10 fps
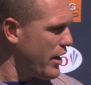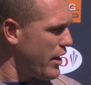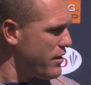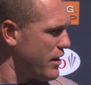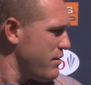
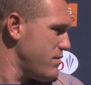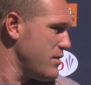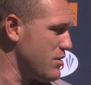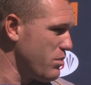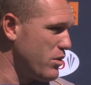and
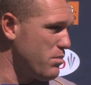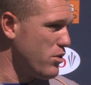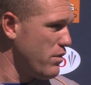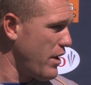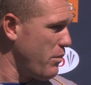this week will
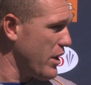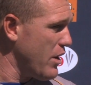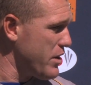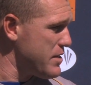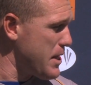prove how we
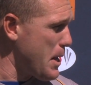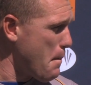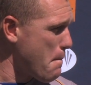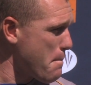go against that.